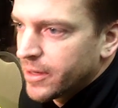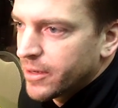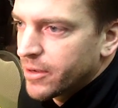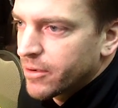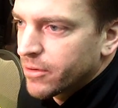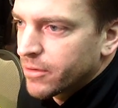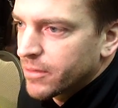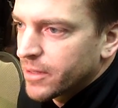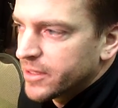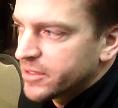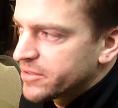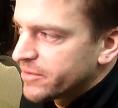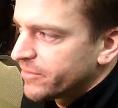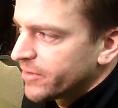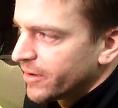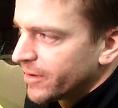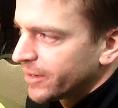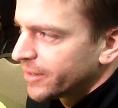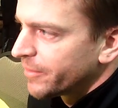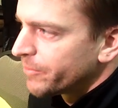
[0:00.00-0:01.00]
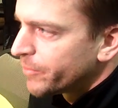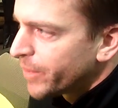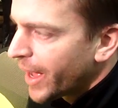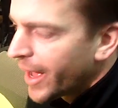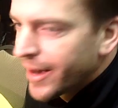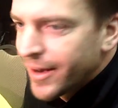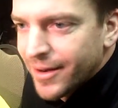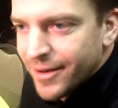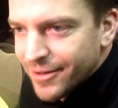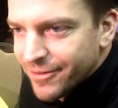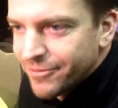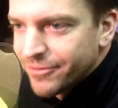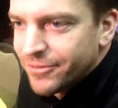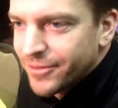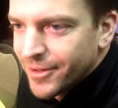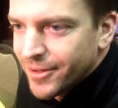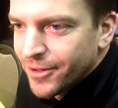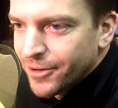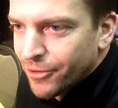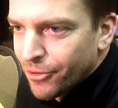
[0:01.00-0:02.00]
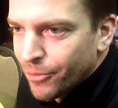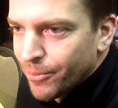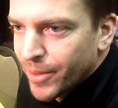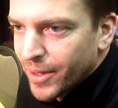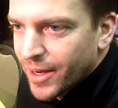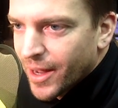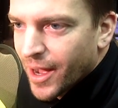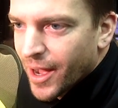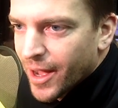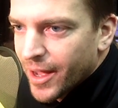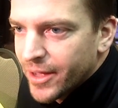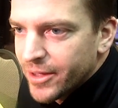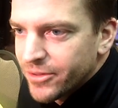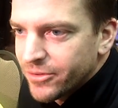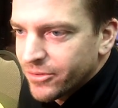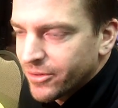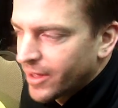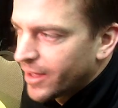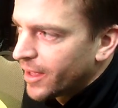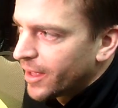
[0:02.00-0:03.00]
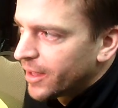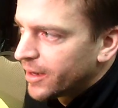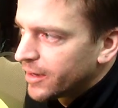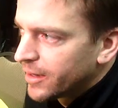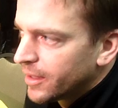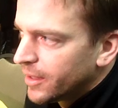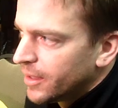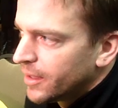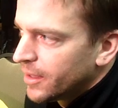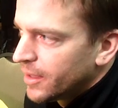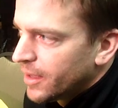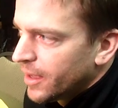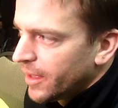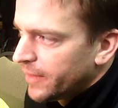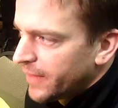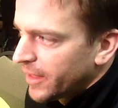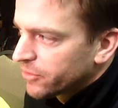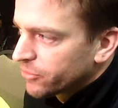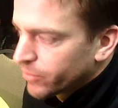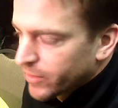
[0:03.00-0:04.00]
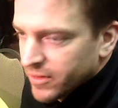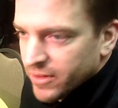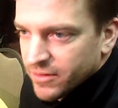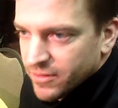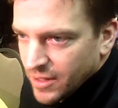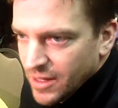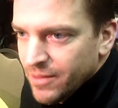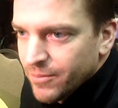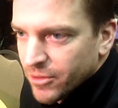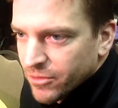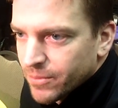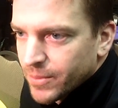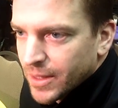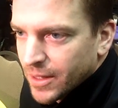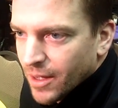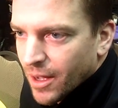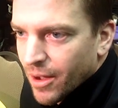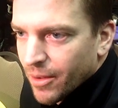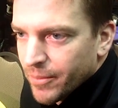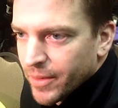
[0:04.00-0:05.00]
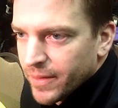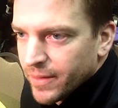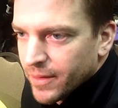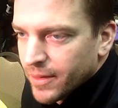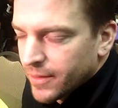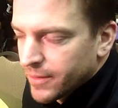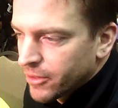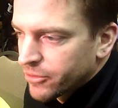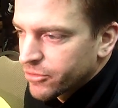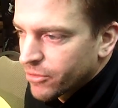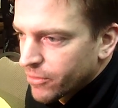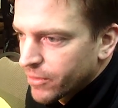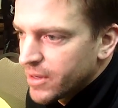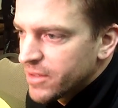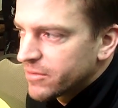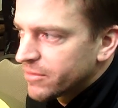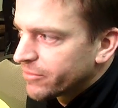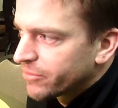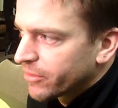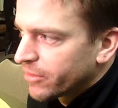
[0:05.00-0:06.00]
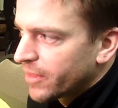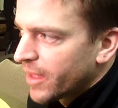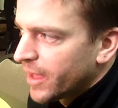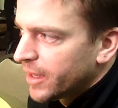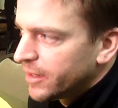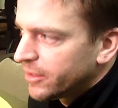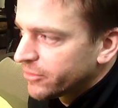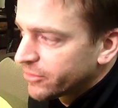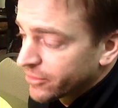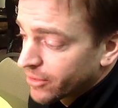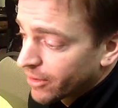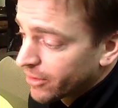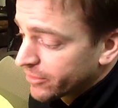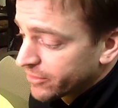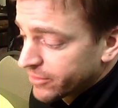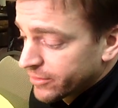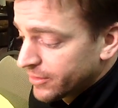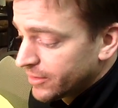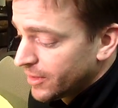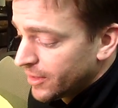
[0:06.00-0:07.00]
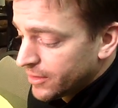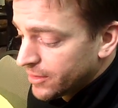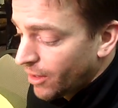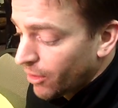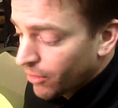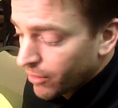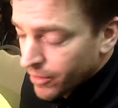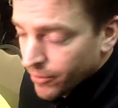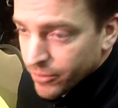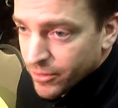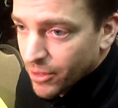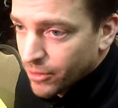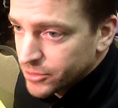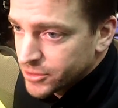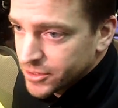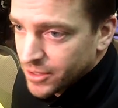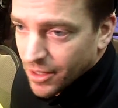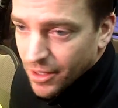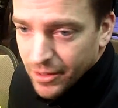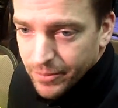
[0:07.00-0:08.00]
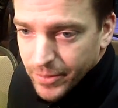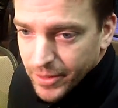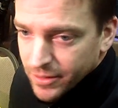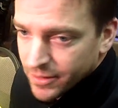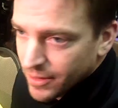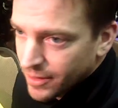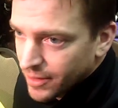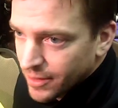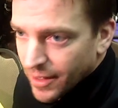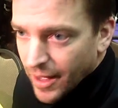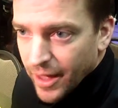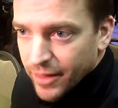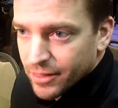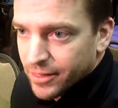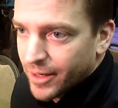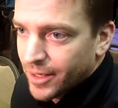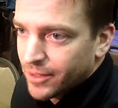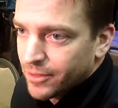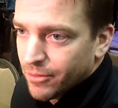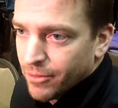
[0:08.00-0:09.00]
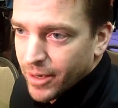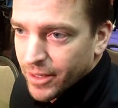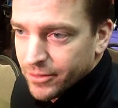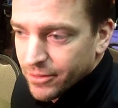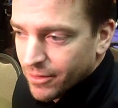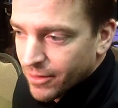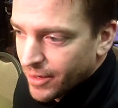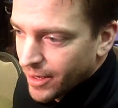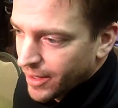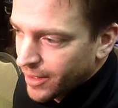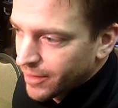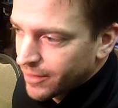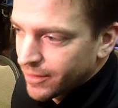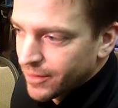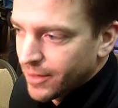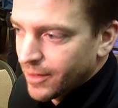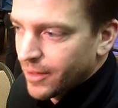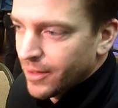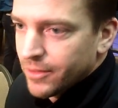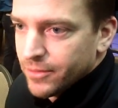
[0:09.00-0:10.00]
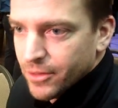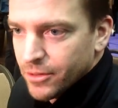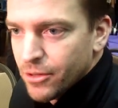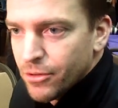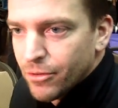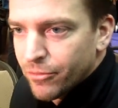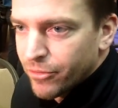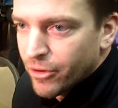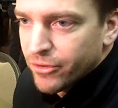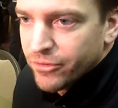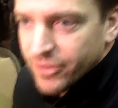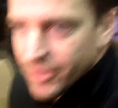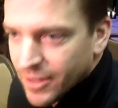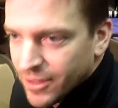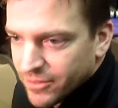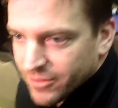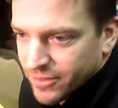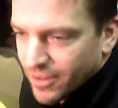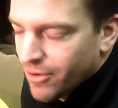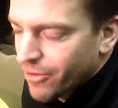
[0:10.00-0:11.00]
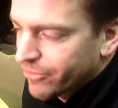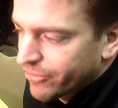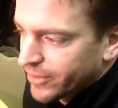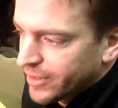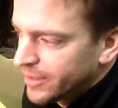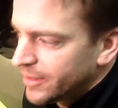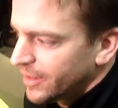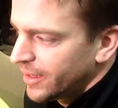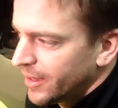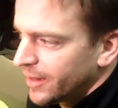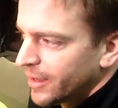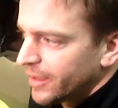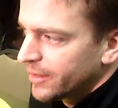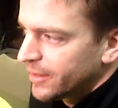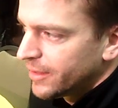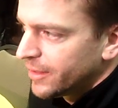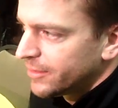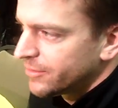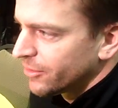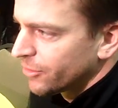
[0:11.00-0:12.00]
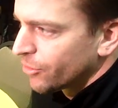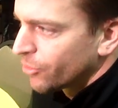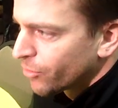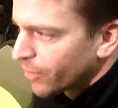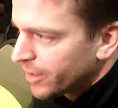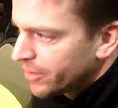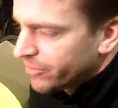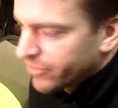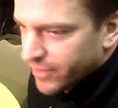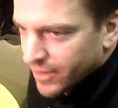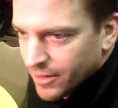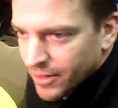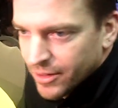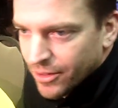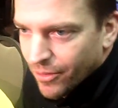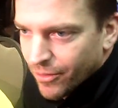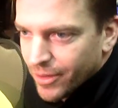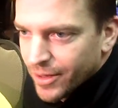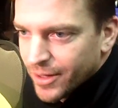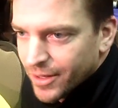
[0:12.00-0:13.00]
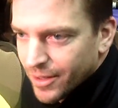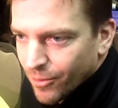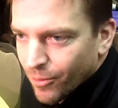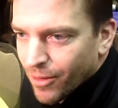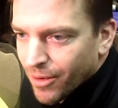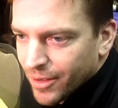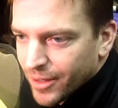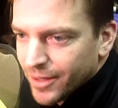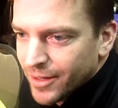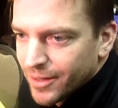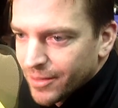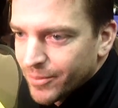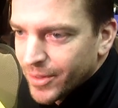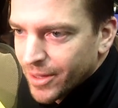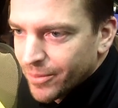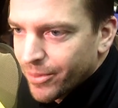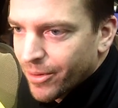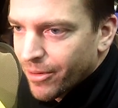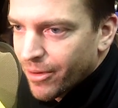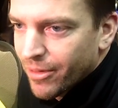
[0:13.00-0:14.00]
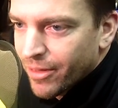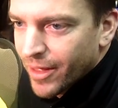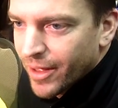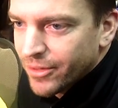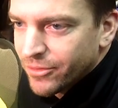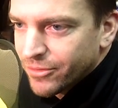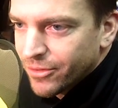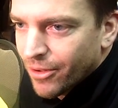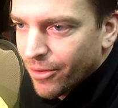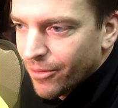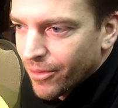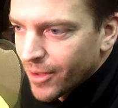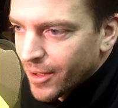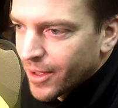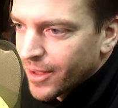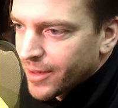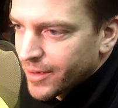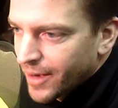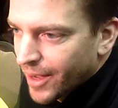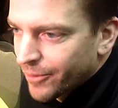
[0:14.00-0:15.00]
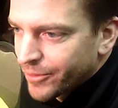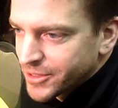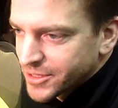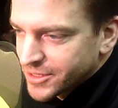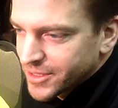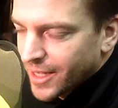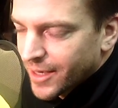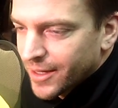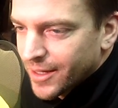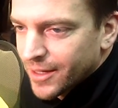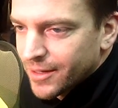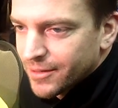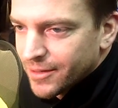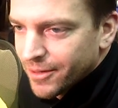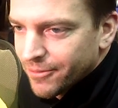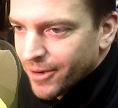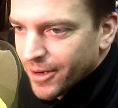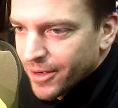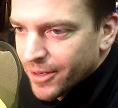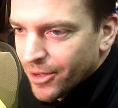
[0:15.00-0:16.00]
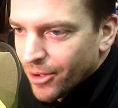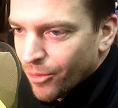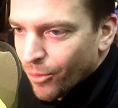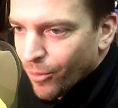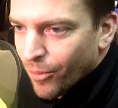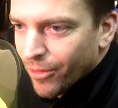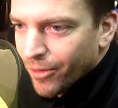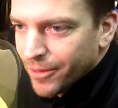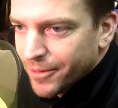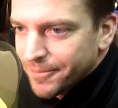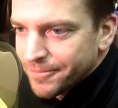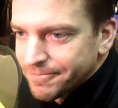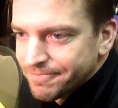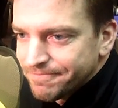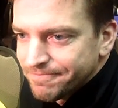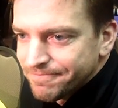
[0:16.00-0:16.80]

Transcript: You know, it's a very competitive group of guys, and that's what the team has become, and there's a reason for that. And it starts not only with Coach Sark, but the athletic director and the university itself, and it's a great feeling going in and walking in and be a part of that. So now we just got to get ready to go to work.